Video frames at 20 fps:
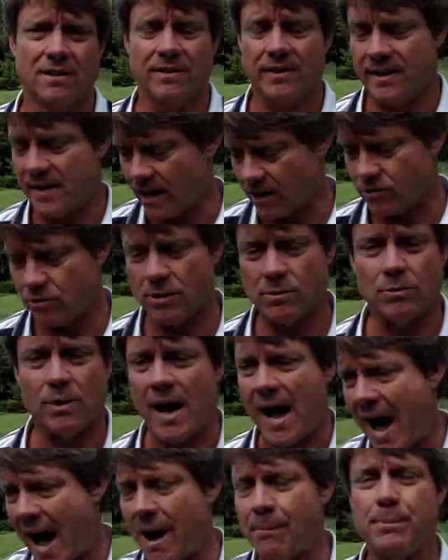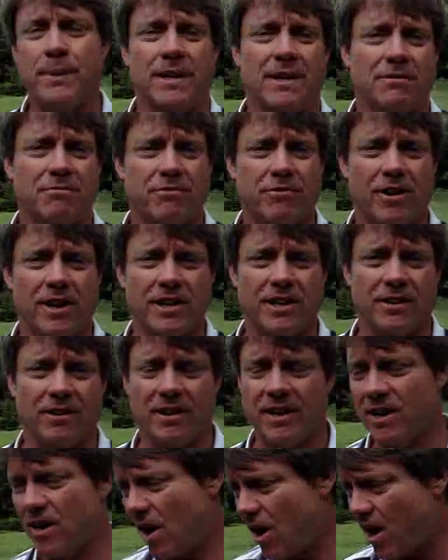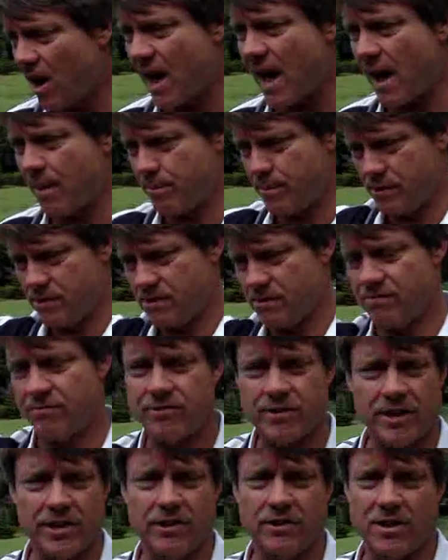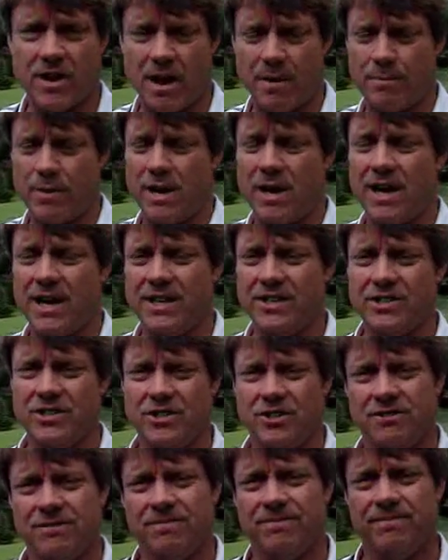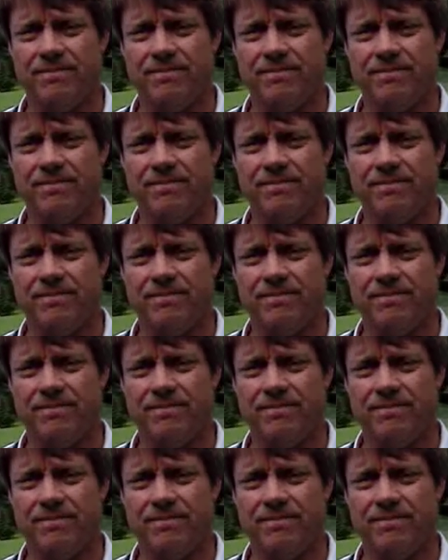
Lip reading: The next one will happen in front of you. It all happens in front of you, not behind you.